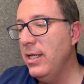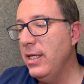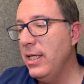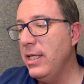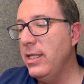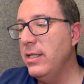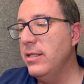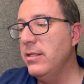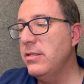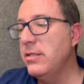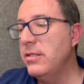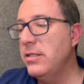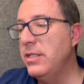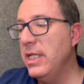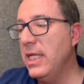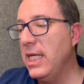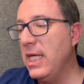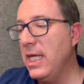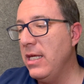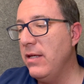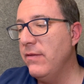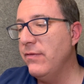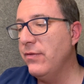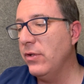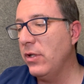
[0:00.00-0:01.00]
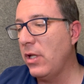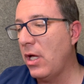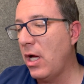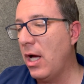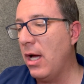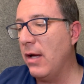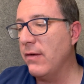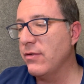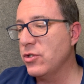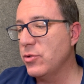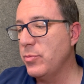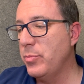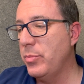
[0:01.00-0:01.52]
is the evil
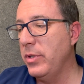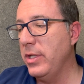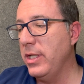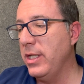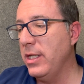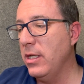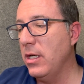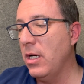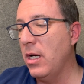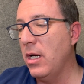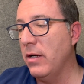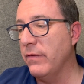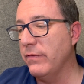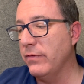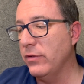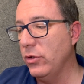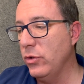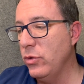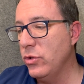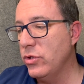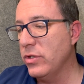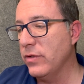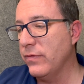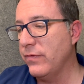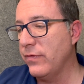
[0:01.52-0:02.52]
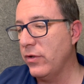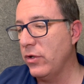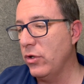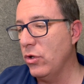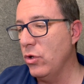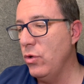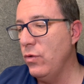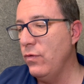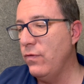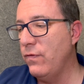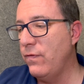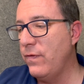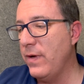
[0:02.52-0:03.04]
offspring of Lucifer,
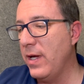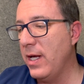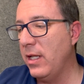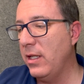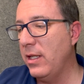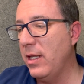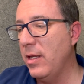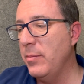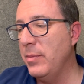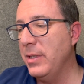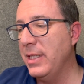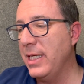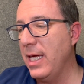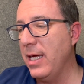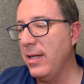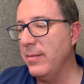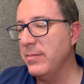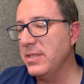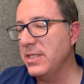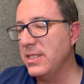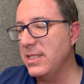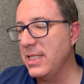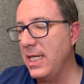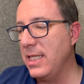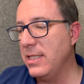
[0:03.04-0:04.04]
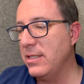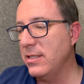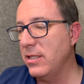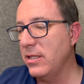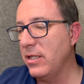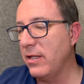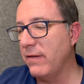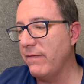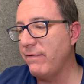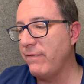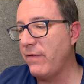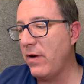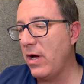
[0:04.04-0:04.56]
who fell and became Satan,
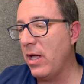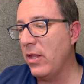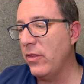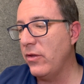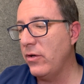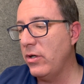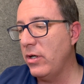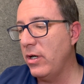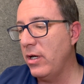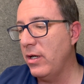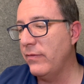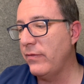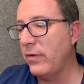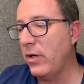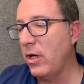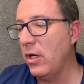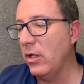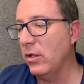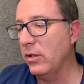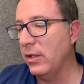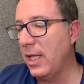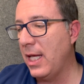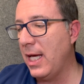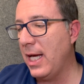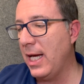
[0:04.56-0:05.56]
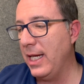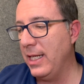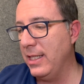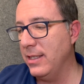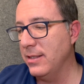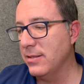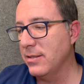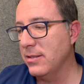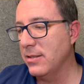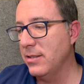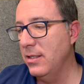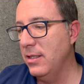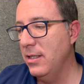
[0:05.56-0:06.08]
the father of all
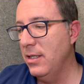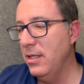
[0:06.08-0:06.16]
lies.